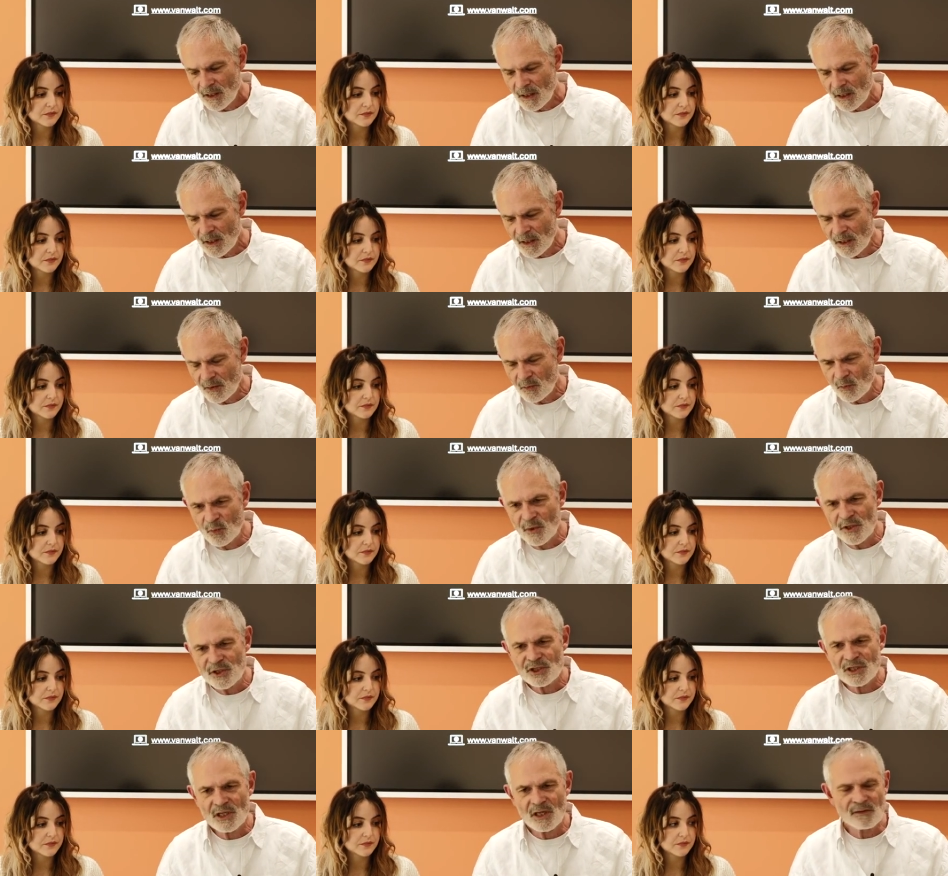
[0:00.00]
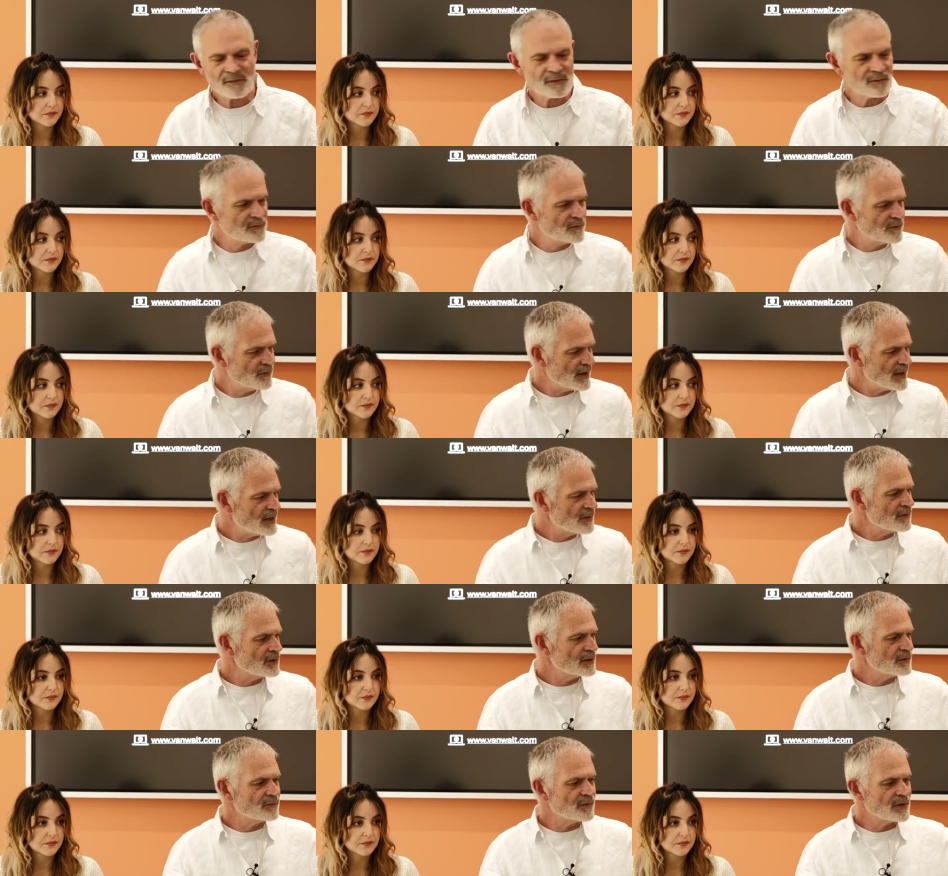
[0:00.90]
Speaker 1: uh, which are
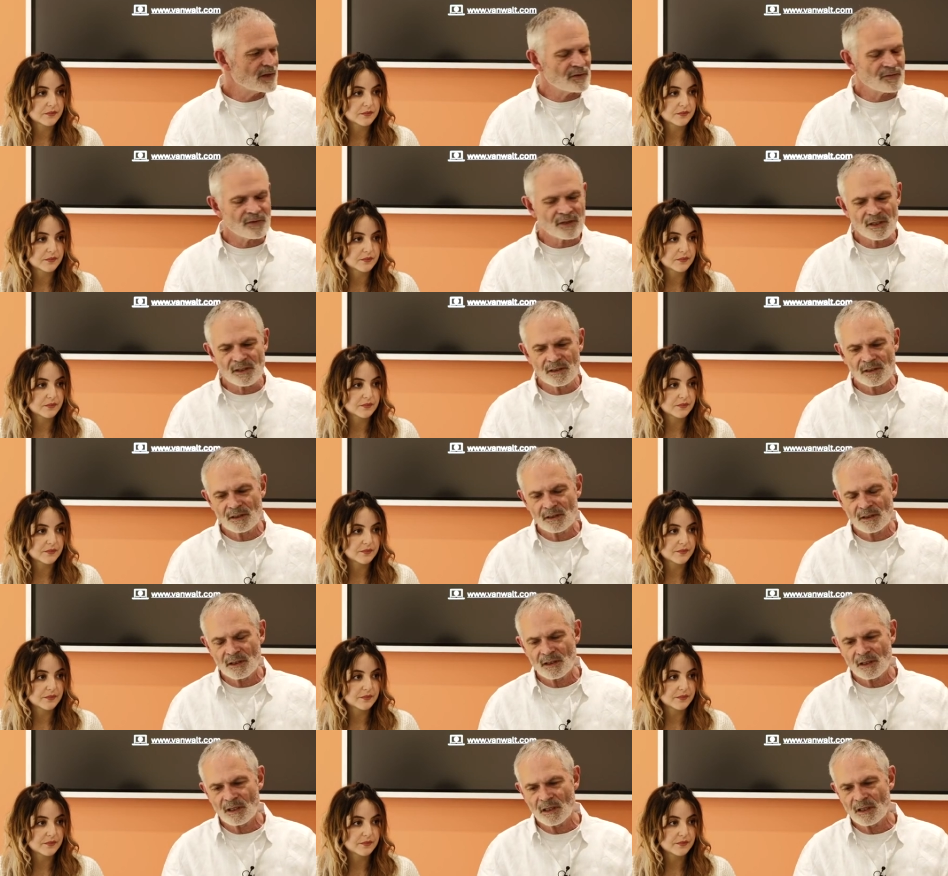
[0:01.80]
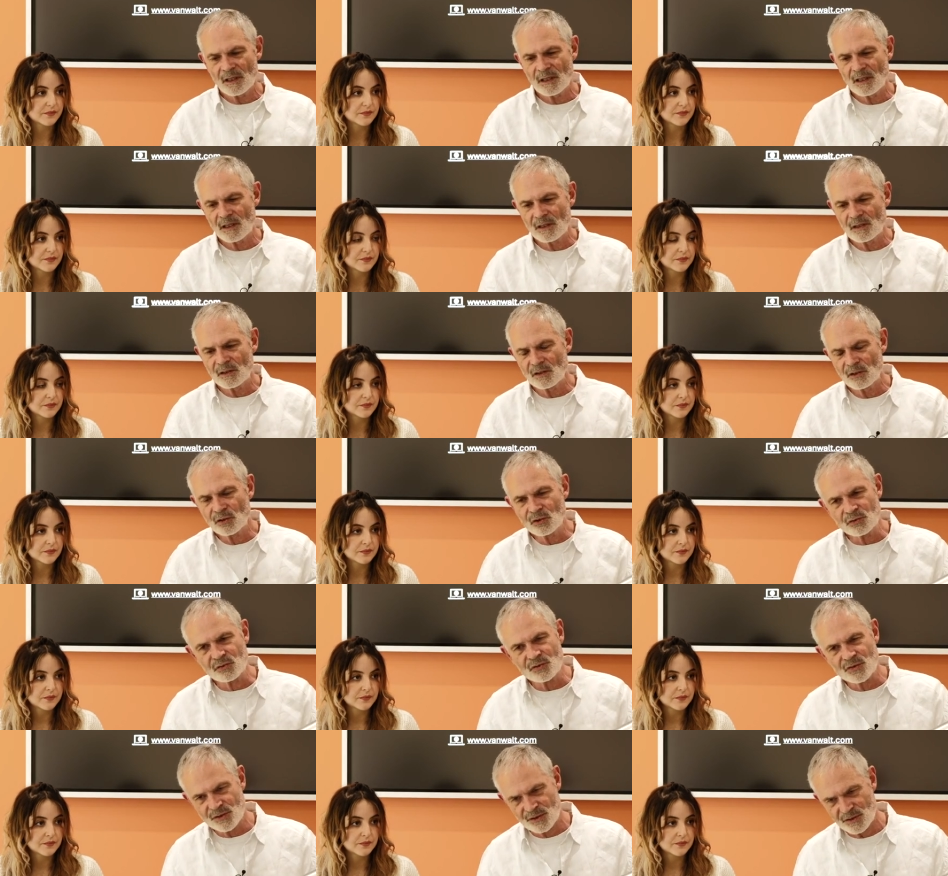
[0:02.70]
very, very uh,
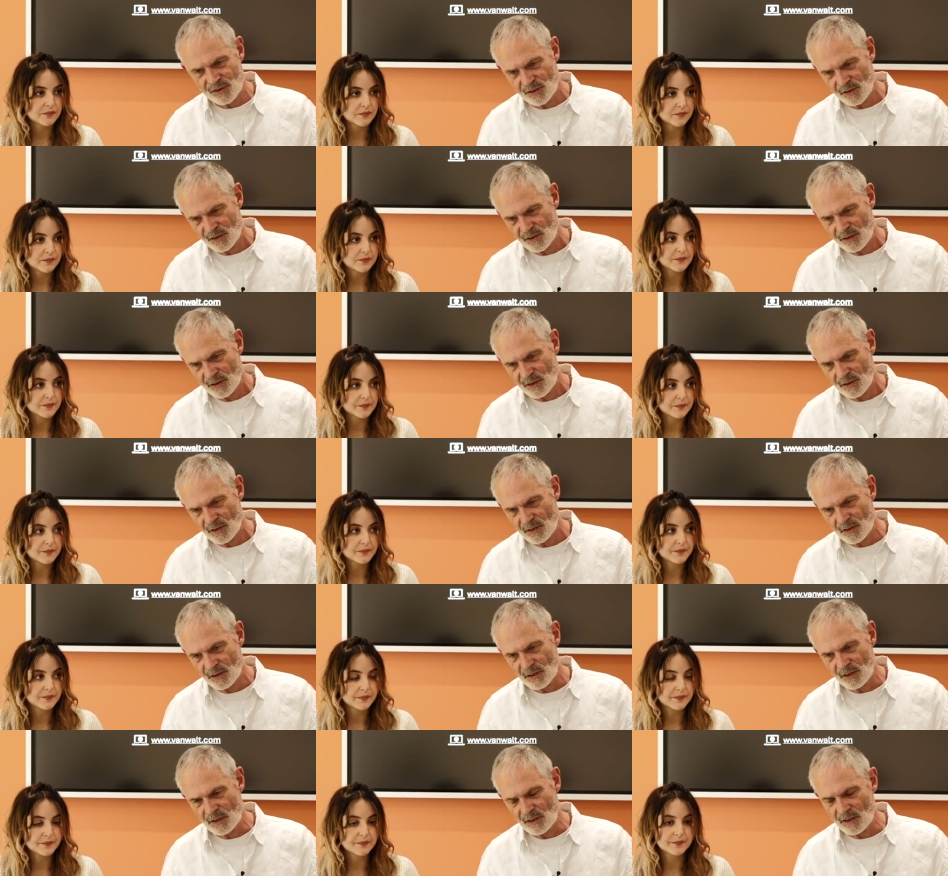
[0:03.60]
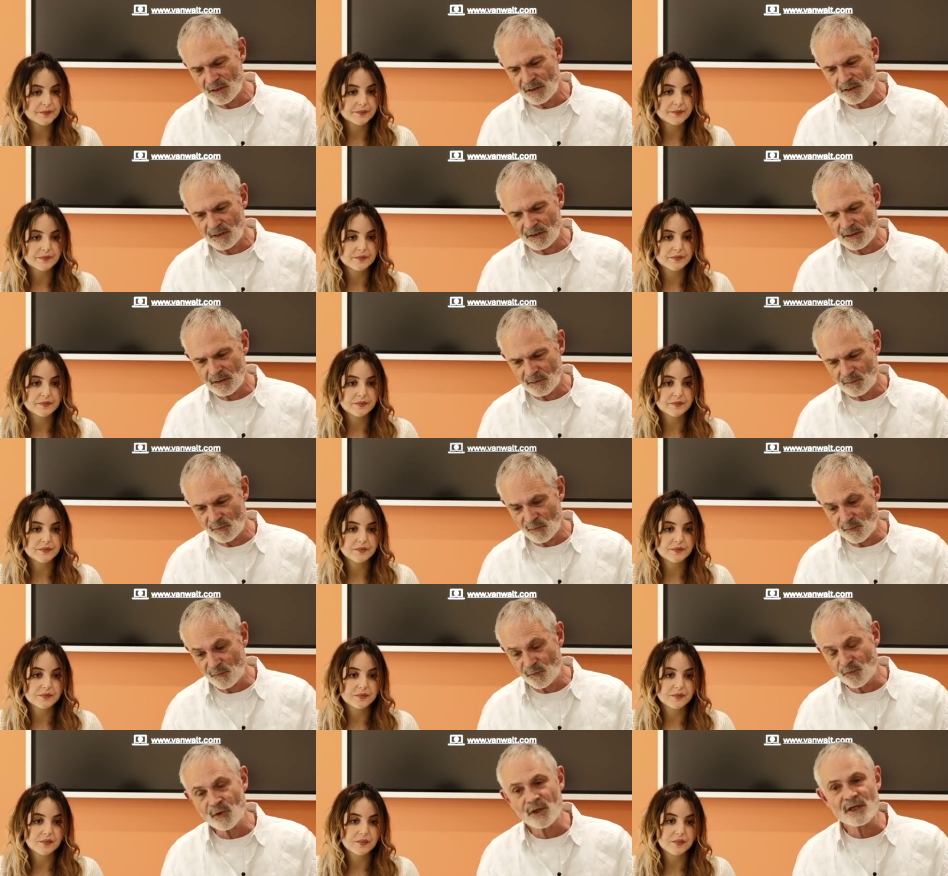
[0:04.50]
loose, uh,
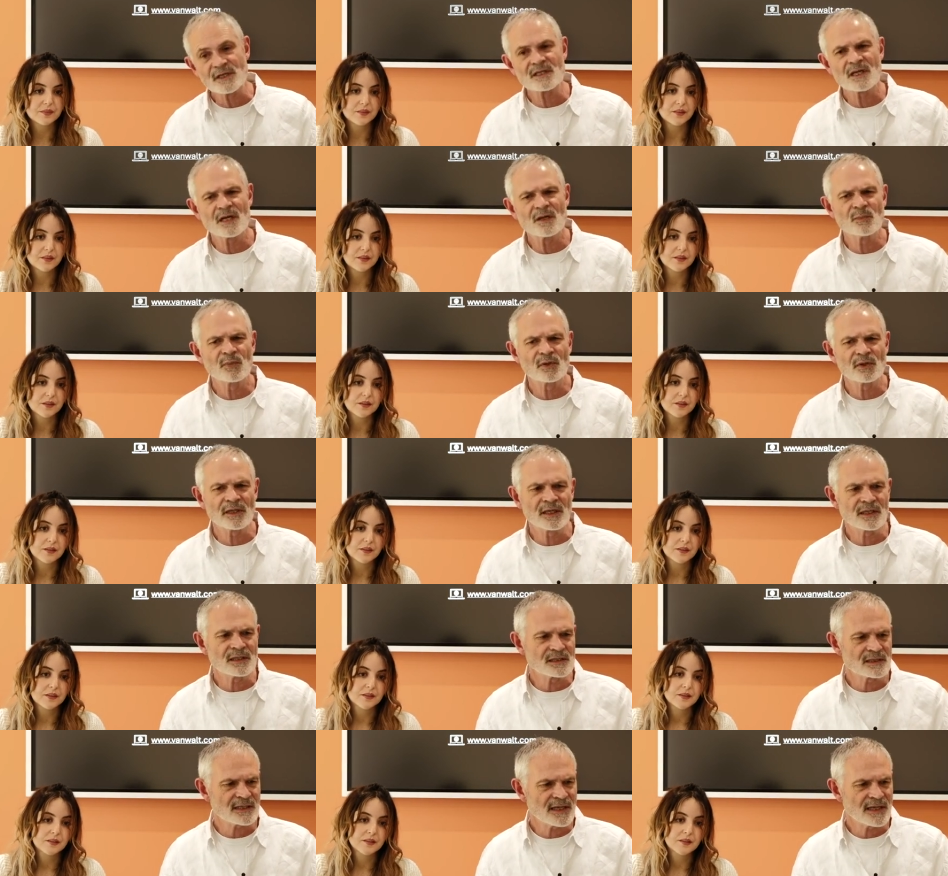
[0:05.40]
for example, in